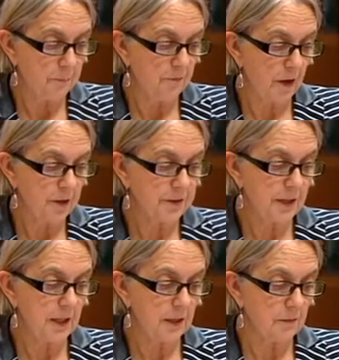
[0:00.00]

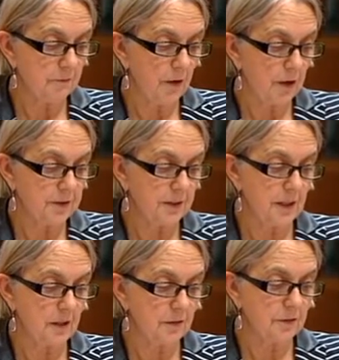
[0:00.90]

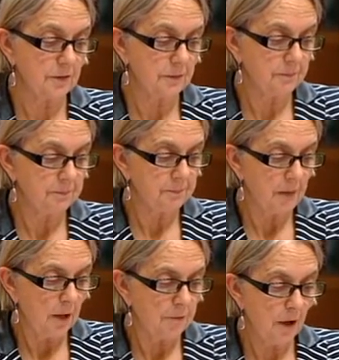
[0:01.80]
volunteers
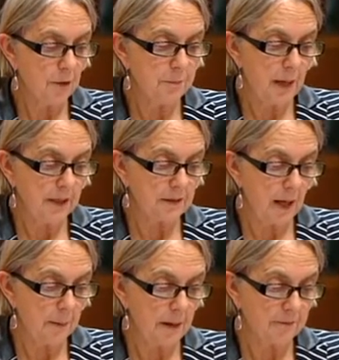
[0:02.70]
phone banked
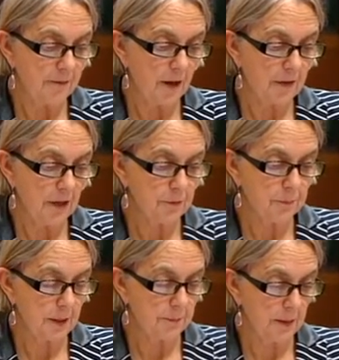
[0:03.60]
about 500
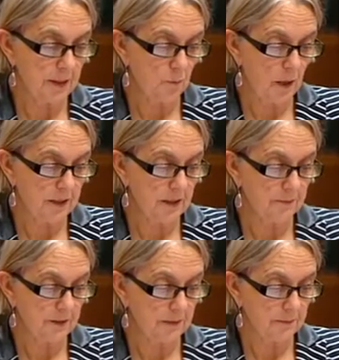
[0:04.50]
people in one
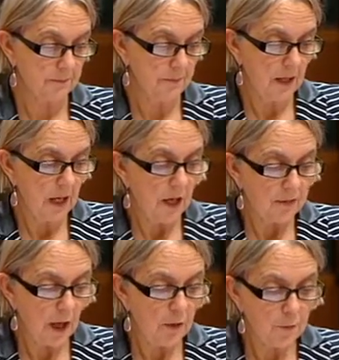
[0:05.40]
evening.
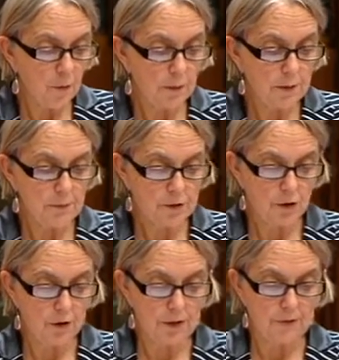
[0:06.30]
The overwhelming
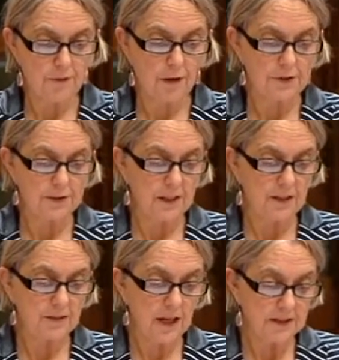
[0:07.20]
majority of
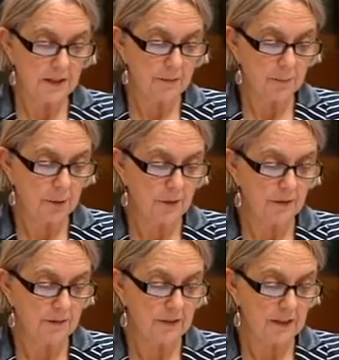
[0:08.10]
volunteers had never
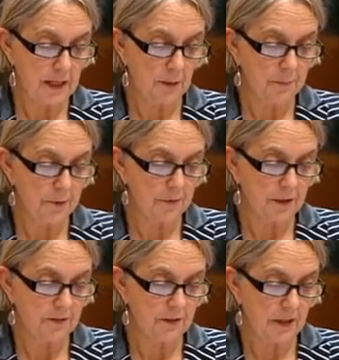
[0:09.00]
previously helped the
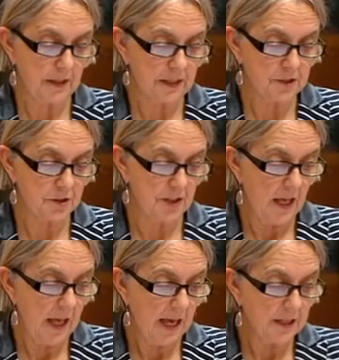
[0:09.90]
Greens in an election,
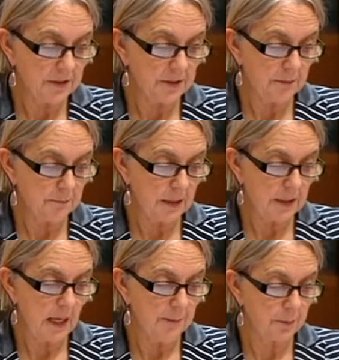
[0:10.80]
and indeed many
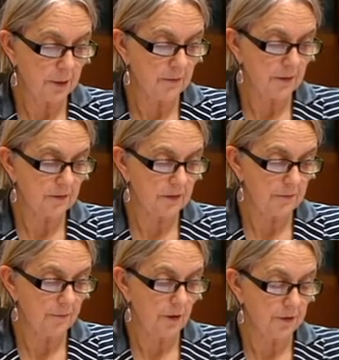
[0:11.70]
had previously
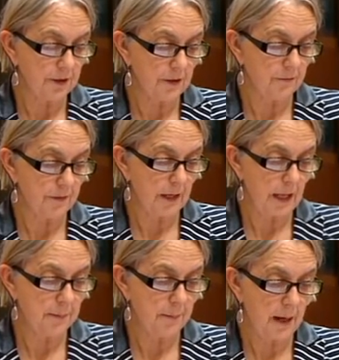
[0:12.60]
volunteered for the
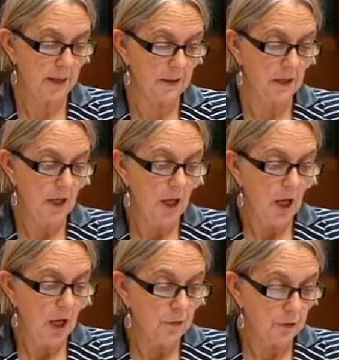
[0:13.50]
Labor Party.
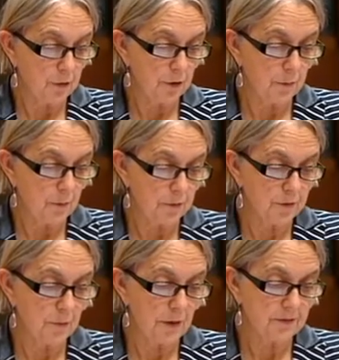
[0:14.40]
The group was
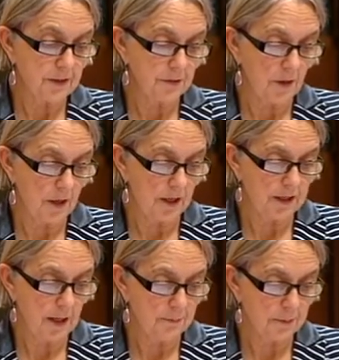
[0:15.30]
almost entirely
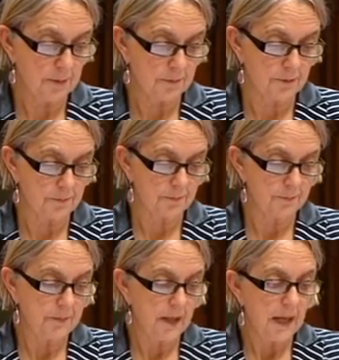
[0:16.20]
young people.
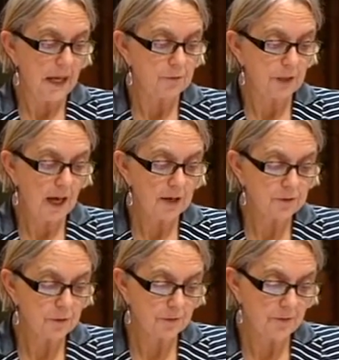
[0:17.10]
In regards
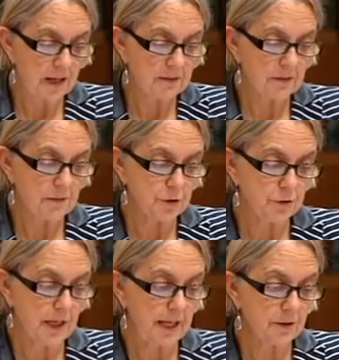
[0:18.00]
to advancing the
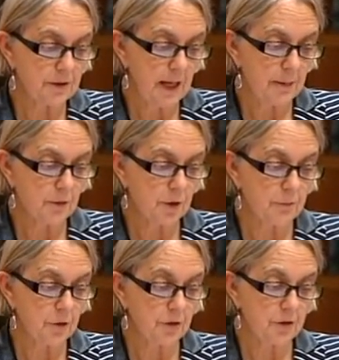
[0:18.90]
Sri Lankan Tamil
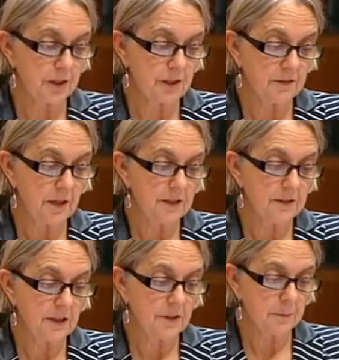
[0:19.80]
community's
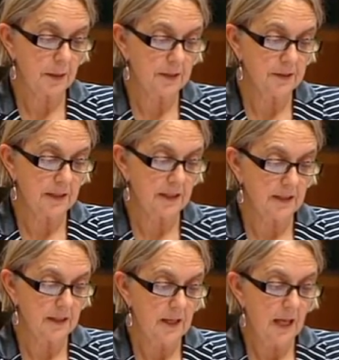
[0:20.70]
needs
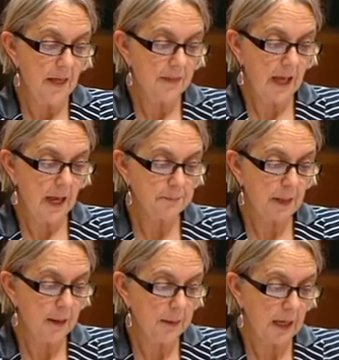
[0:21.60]
politically, the
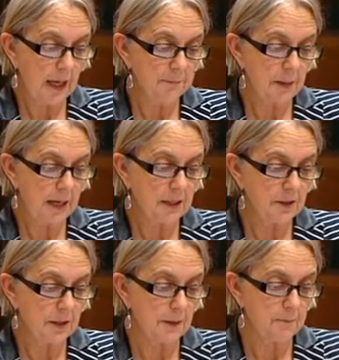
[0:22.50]
campaign
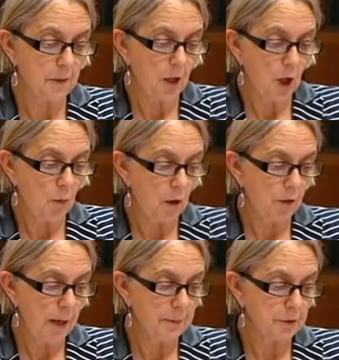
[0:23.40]
team were
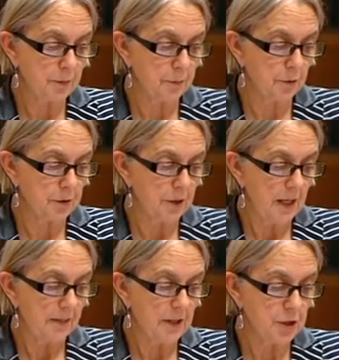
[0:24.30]
able to
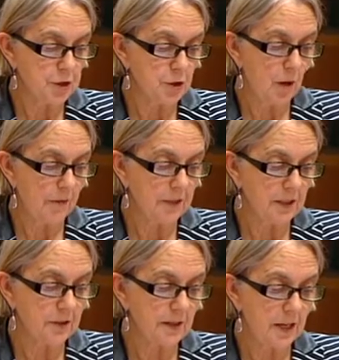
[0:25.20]
put the issue of an
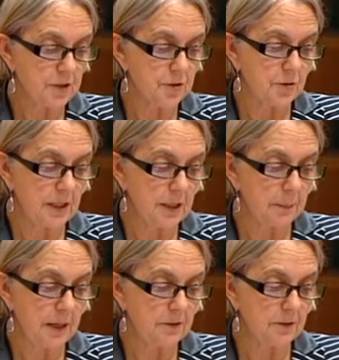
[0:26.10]
international
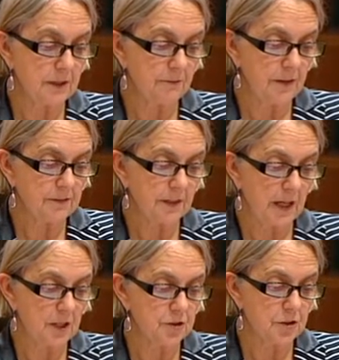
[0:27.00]
independent
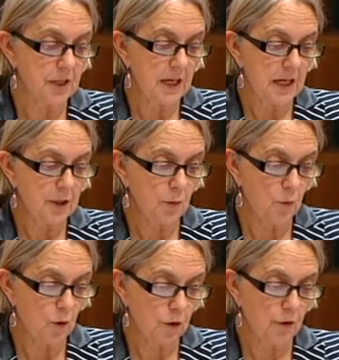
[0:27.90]
investigation into
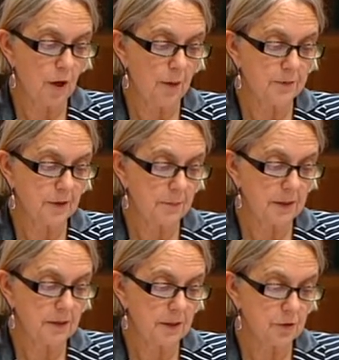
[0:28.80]
war crimes
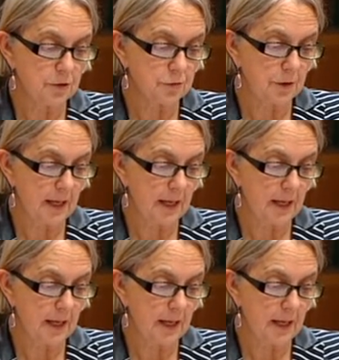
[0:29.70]
committed into Sri